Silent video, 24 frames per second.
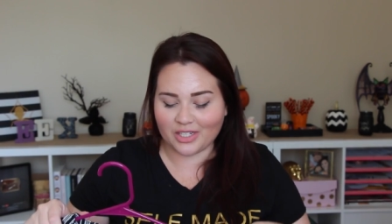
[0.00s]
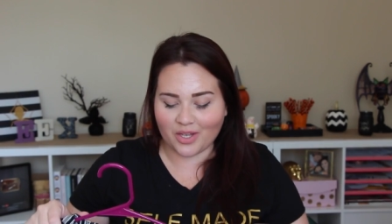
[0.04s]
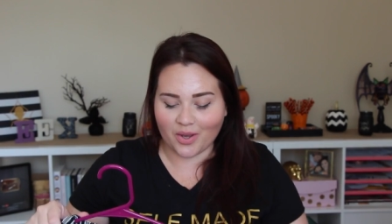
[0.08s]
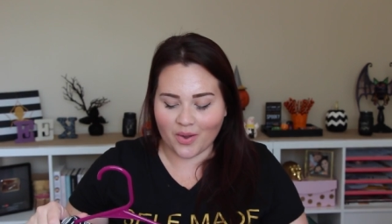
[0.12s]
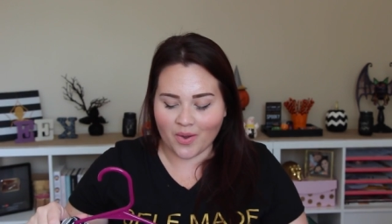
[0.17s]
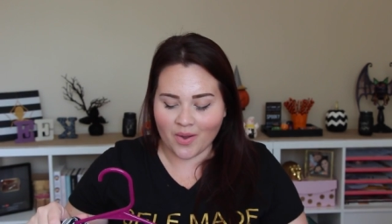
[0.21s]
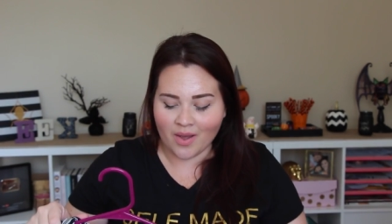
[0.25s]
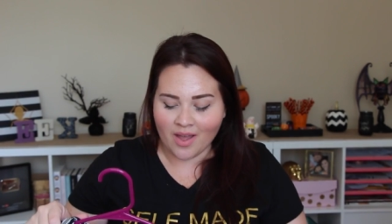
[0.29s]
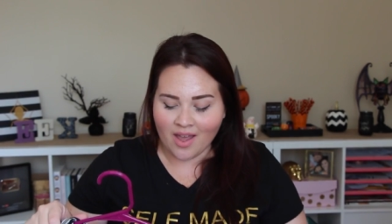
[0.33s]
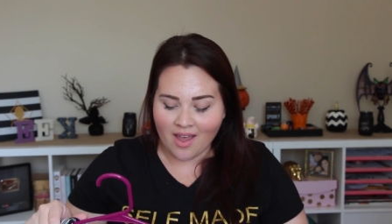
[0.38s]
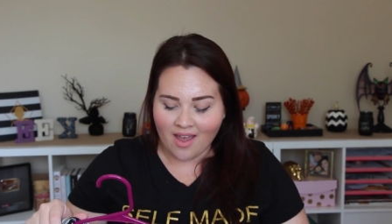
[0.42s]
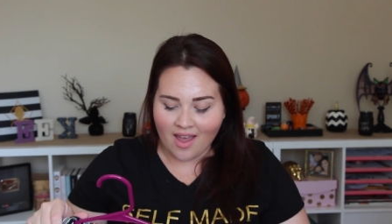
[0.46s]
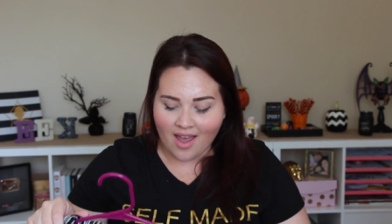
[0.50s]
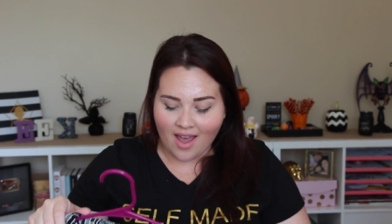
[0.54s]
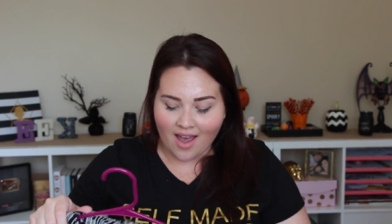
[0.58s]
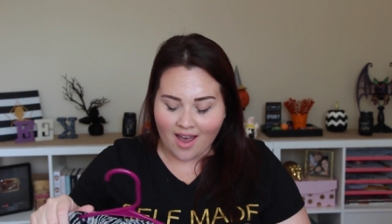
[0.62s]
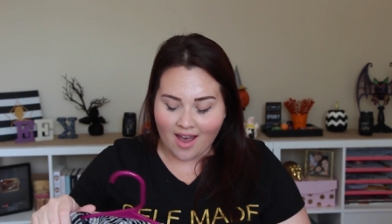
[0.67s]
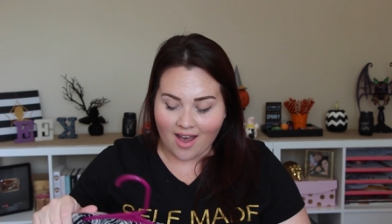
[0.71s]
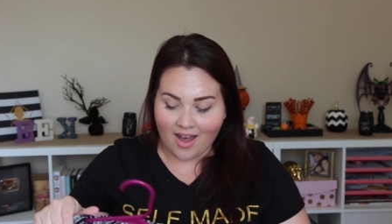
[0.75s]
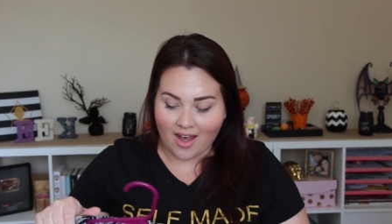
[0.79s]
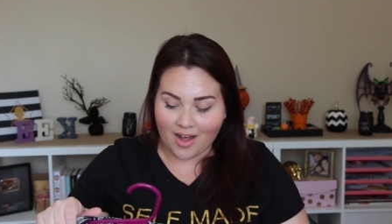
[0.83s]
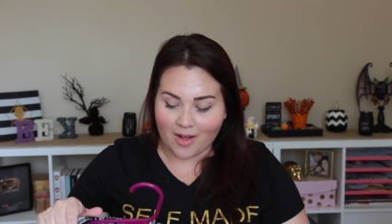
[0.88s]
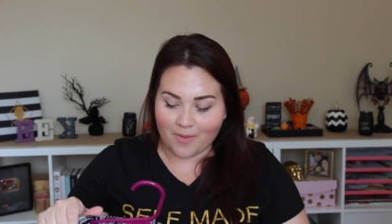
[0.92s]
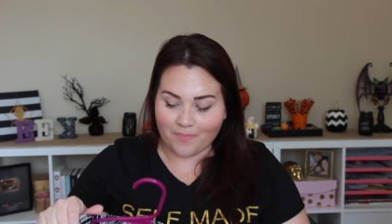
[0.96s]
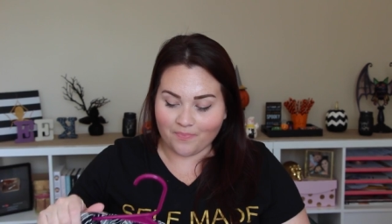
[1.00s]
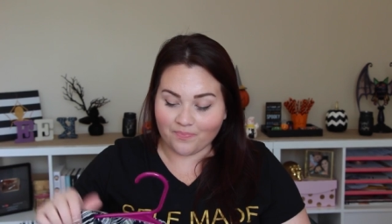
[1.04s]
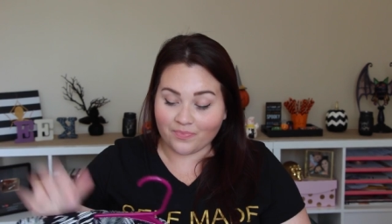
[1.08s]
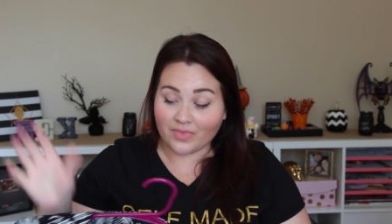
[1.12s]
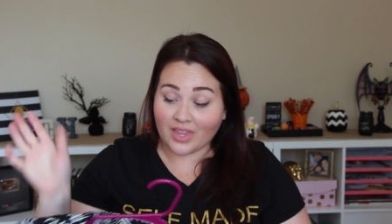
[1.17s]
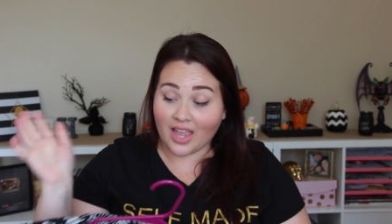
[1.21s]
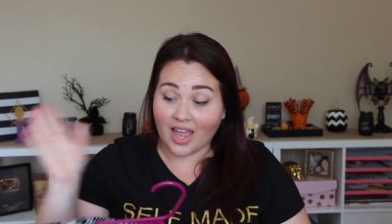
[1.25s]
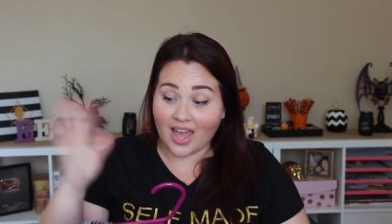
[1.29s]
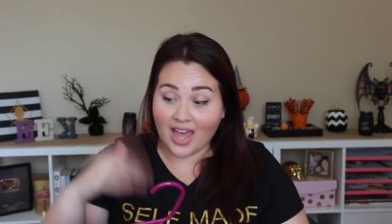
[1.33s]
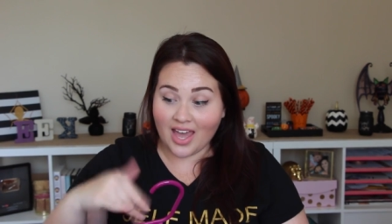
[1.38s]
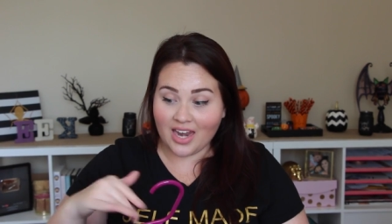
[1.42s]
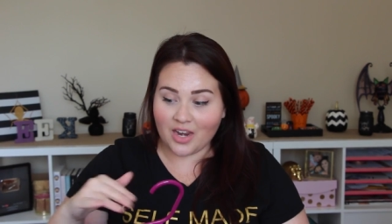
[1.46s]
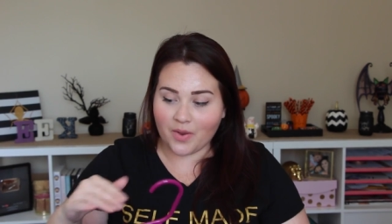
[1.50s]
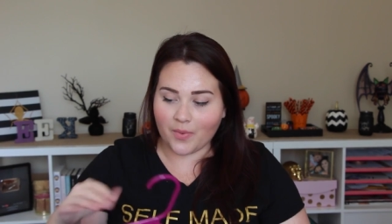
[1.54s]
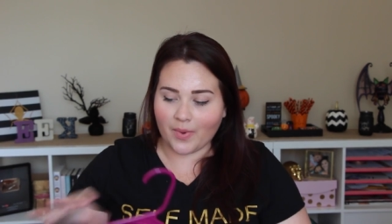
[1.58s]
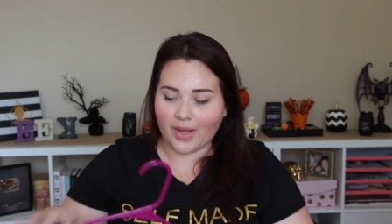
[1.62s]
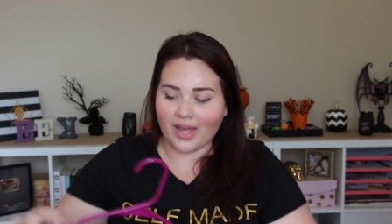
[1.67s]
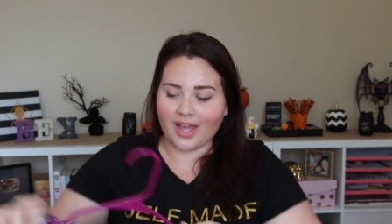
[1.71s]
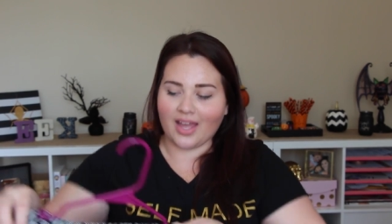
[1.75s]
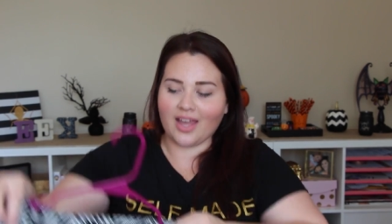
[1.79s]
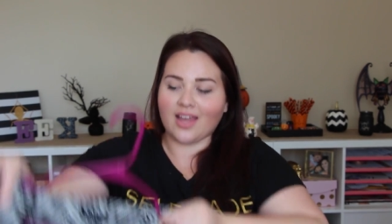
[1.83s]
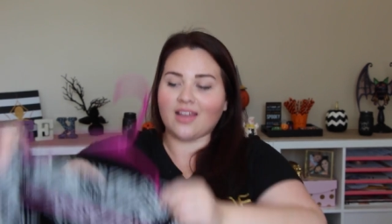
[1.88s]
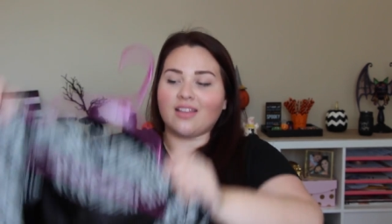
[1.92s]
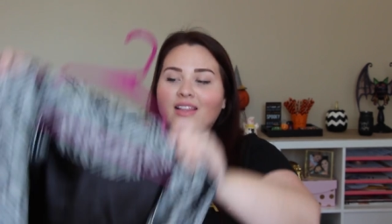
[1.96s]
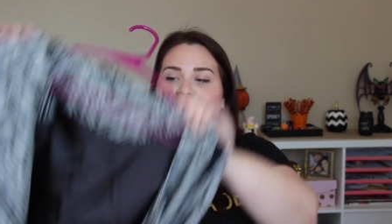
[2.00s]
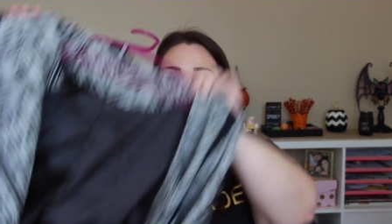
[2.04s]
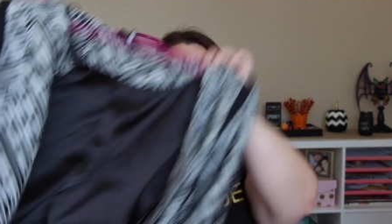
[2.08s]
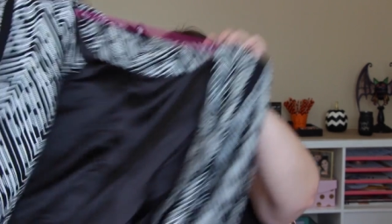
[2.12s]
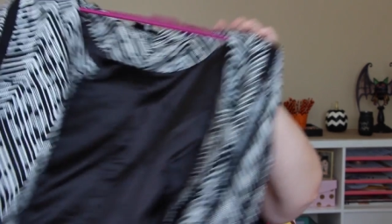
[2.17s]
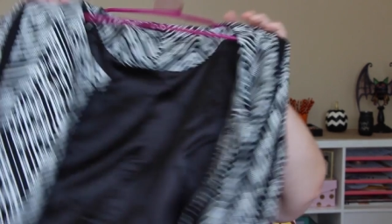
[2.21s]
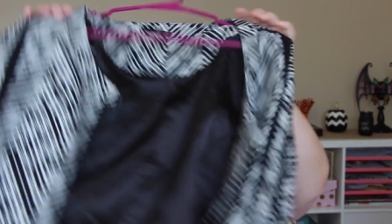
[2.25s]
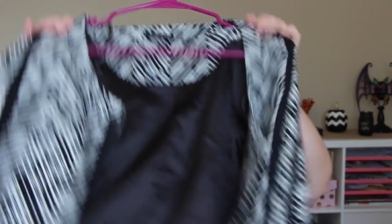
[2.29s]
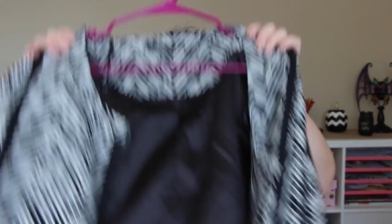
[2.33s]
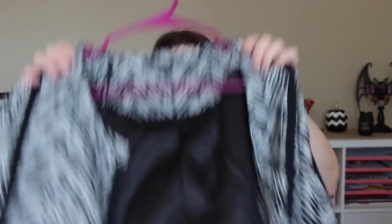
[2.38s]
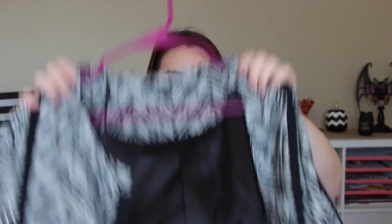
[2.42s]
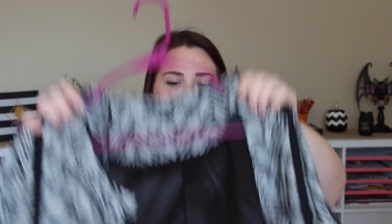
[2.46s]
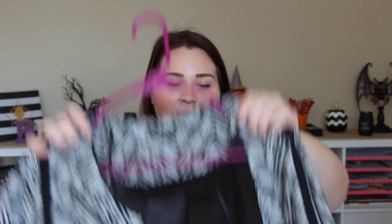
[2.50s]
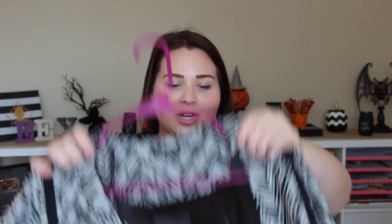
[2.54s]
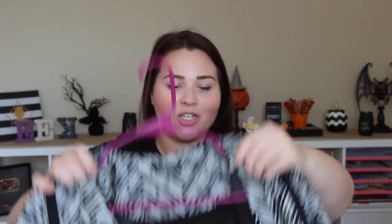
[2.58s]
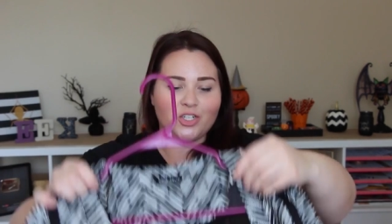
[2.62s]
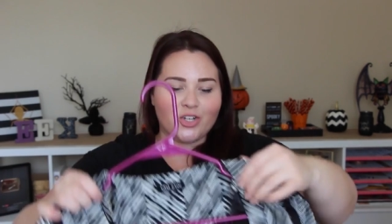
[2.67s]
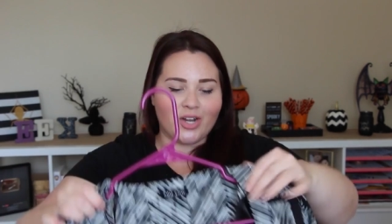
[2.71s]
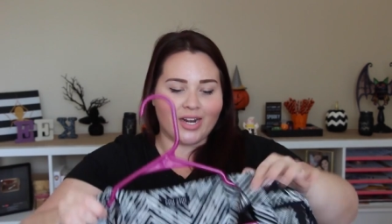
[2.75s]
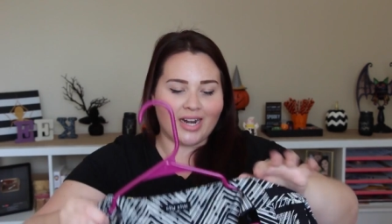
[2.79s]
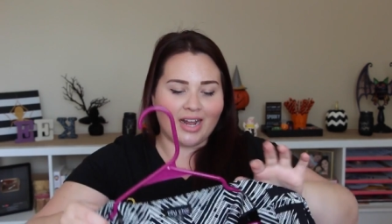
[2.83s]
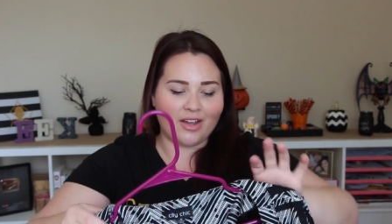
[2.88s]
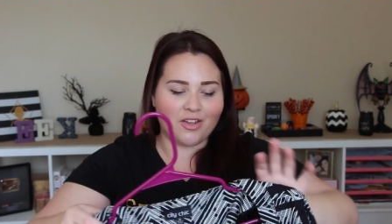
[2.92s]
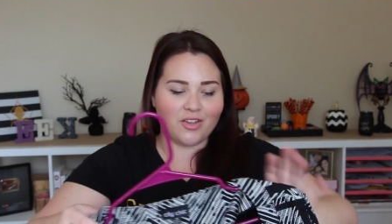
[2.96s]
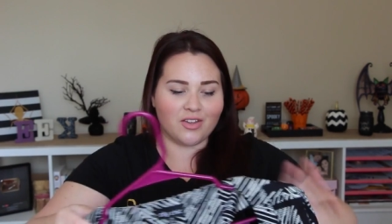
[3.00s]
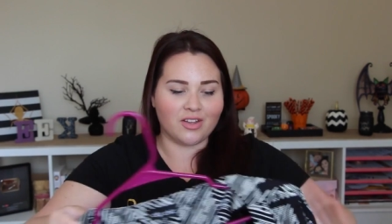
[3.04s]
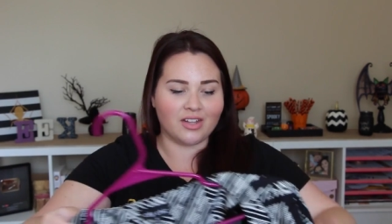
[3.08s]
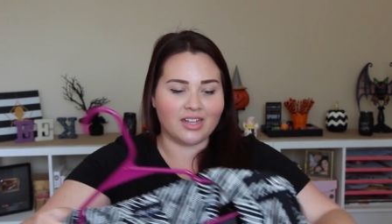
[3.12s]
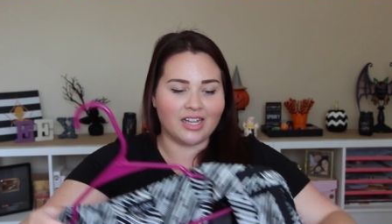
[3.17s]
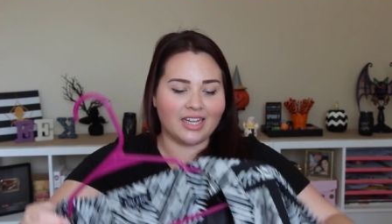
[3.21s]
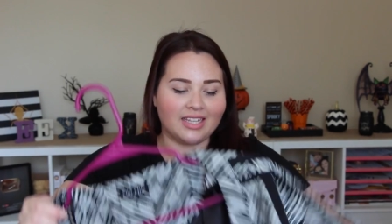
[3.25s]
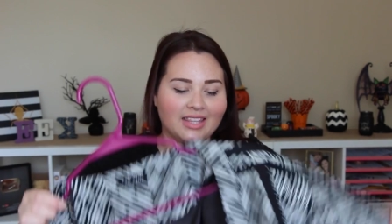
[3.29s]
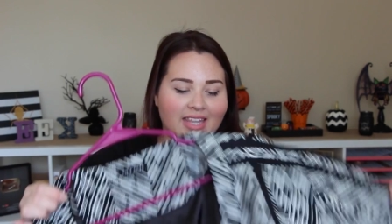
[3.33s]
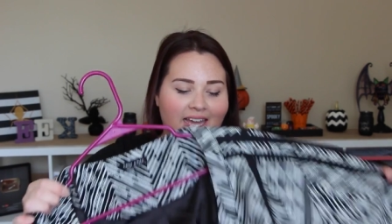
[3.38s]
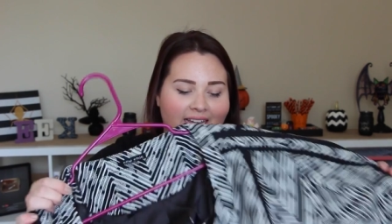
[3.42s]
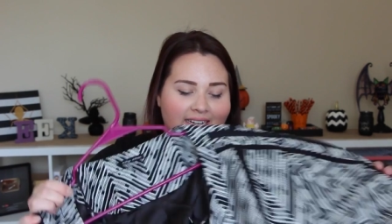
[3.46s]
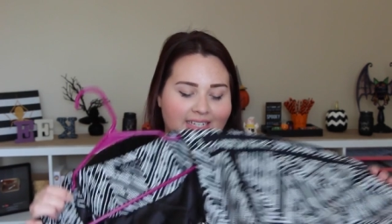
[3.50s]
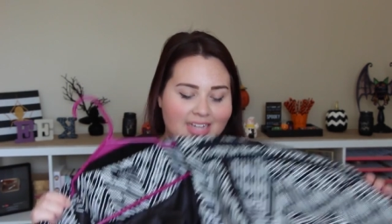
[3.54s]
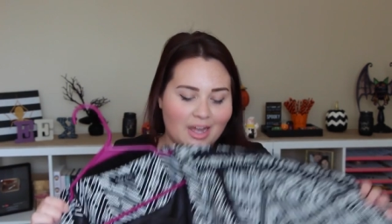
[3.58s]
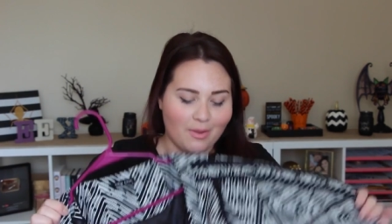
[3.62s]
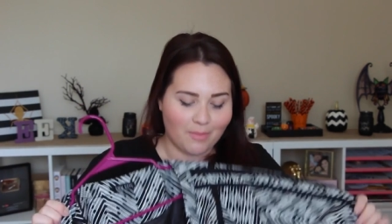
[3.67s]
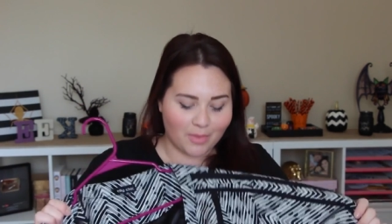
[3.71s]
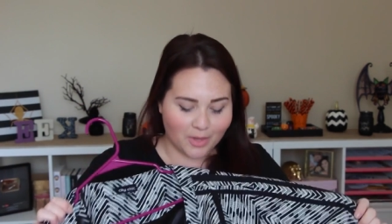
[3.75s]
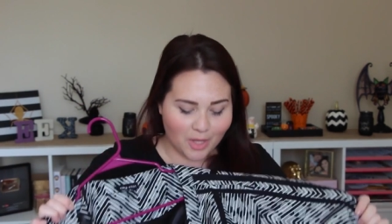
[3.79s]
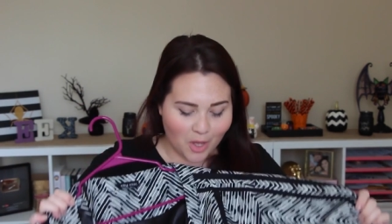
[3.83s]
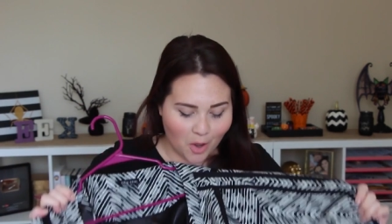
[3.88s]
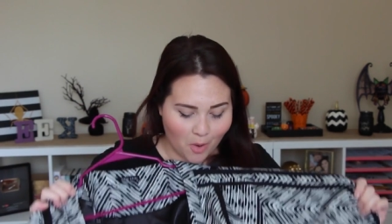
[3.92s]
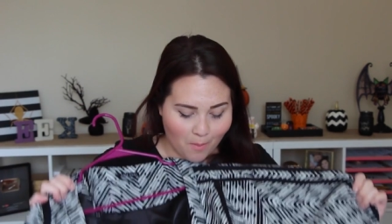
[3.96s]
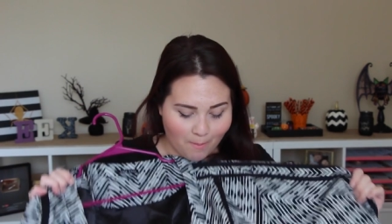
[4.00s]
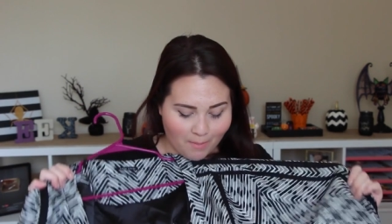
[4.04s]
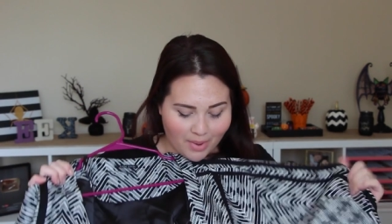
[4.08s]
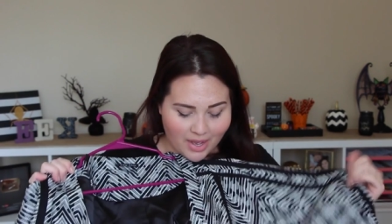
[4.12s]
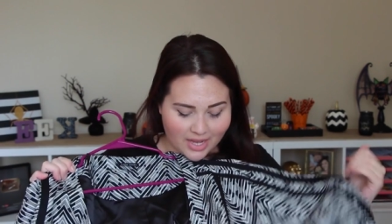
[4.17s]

So anyway, like I said, if you want to try it out, you can click that down below.